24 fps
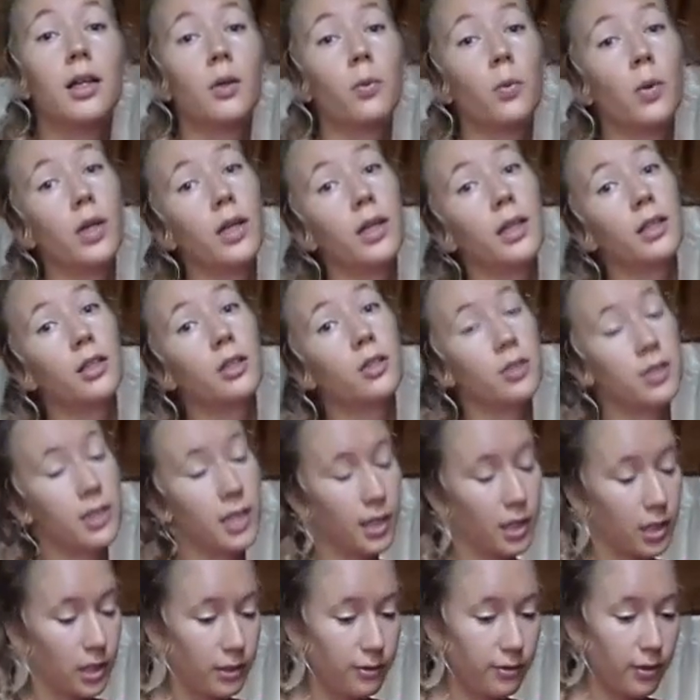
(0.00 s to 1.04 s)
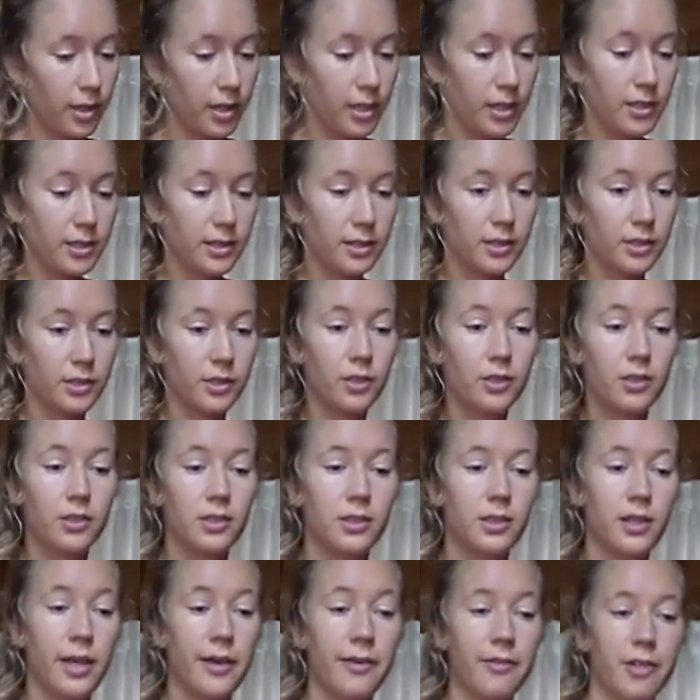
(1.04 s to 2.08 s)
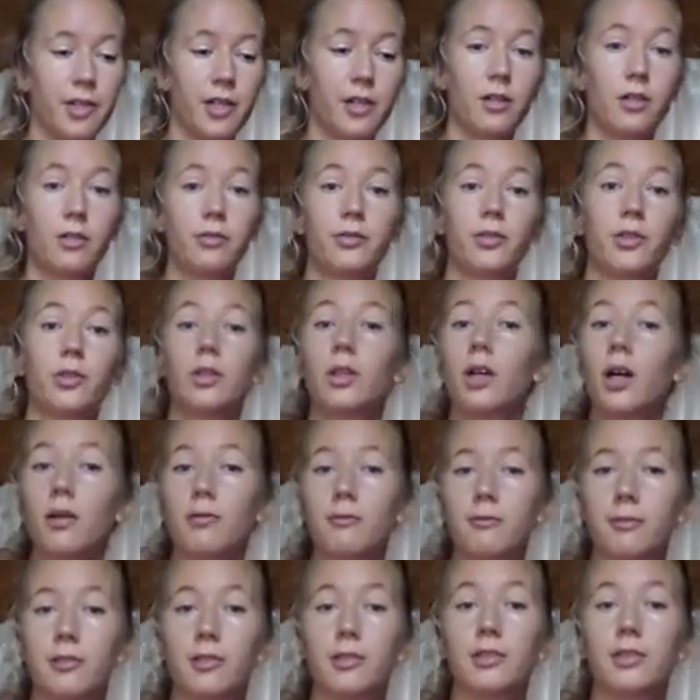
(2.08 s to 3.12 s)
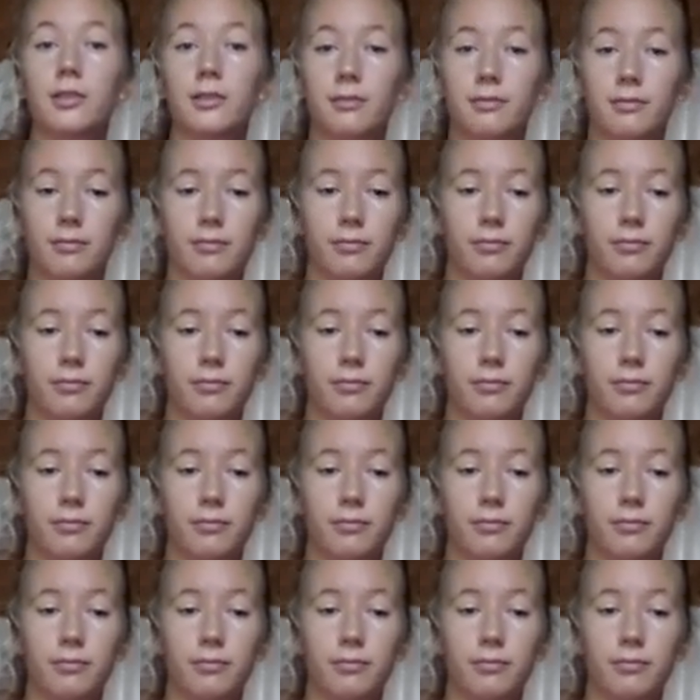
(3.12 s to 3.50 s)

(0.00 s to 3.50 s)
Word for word: willing to sacrifice a certain area of your comfort